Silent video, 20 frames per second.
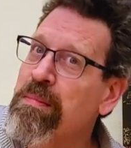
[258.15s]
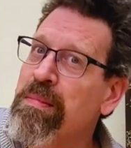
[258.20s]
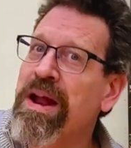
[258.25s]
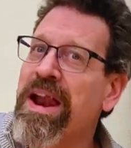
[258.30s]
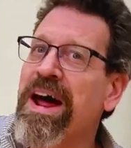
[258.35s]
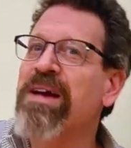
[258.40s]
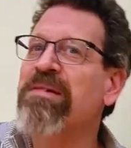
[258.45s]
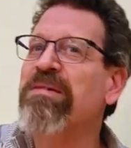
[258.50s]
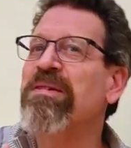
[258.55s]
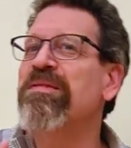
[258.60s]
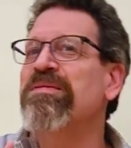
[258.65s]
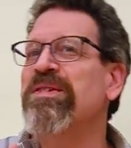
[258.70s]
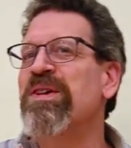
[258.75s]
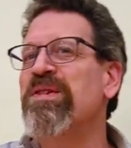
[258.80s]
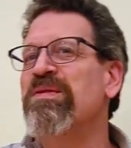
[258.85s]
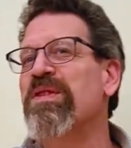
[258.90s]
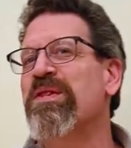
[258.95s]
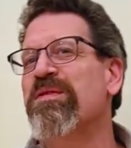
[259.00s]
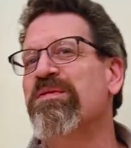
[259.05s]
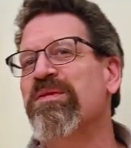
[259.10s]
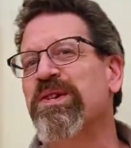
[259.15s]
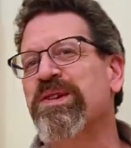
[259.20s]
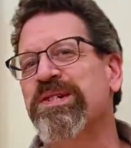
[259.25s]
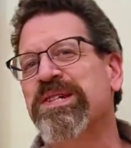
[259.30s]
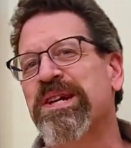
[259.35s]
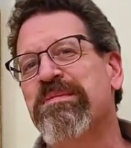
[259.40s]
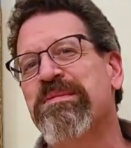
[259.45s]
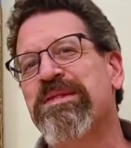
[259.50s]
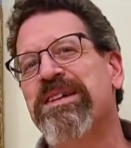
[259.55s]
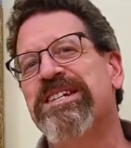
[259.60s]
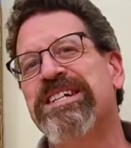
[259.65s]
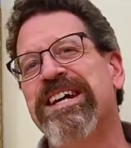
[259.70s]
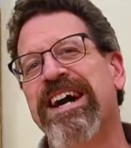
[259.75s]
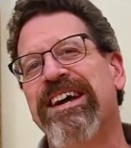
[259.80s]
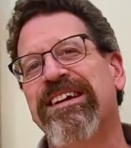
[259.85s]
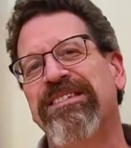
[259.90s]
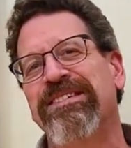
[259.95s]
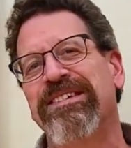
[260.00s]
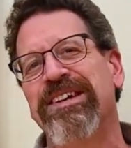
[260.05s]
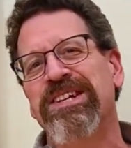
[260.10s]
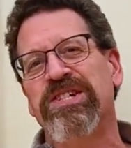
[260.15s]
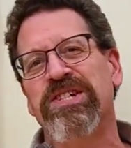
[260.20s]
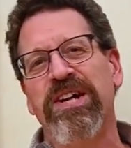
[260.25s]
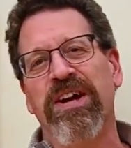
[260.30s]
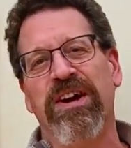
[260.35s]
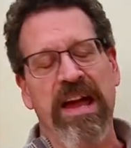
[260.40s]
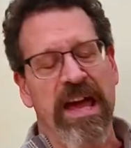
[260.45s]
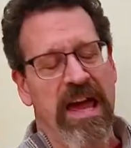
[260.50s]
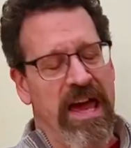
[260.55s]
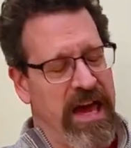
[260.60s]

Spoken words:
but I reviewed for the first time on the channel this year.